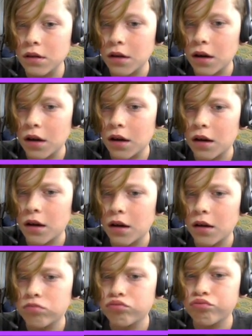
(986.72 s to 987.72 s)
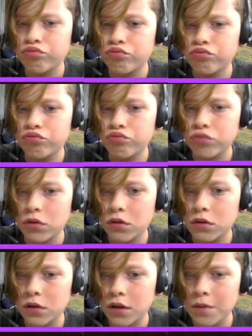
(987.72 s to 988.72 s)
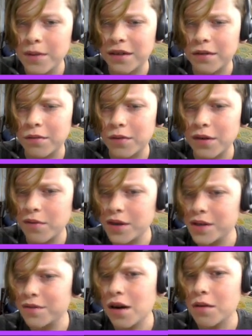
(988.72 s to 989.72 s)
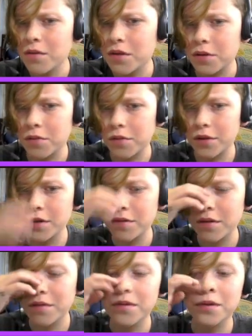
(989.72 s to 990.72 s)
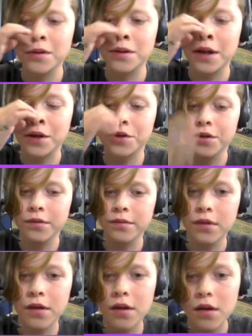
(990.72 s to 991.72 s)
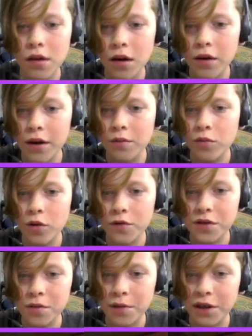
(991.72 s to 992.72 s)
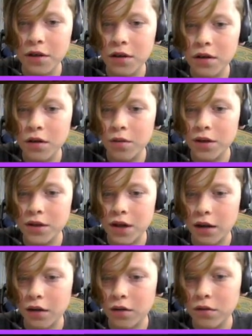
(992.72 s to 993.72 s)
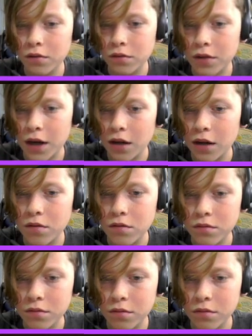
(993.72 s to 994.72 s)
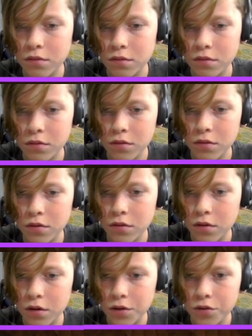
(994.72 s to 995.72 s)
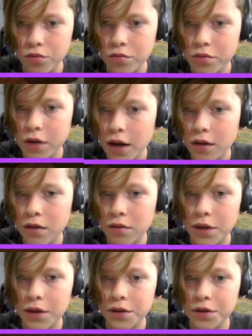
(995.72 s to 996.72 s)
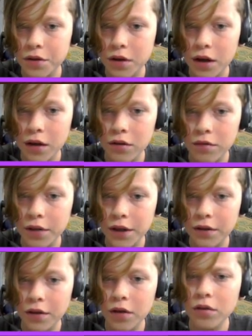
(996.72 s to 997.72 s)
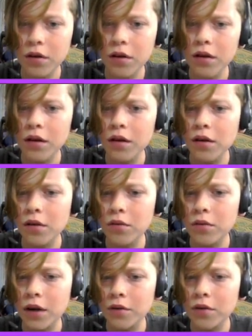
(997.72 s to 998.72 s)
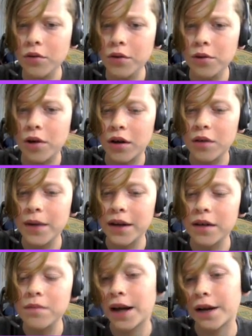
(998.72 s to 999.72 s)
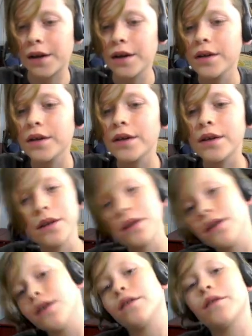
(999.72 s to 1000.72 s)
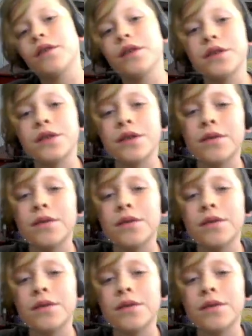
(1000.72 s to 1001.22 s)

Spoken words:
Come in. What is wrong with you? What is wrong with this texture? Okay, wolves, come in. Where's Kylo? Kylo? You Kylo? Yes, Kylo, right? No. I don't know who you are. Come back. Oh, goodness.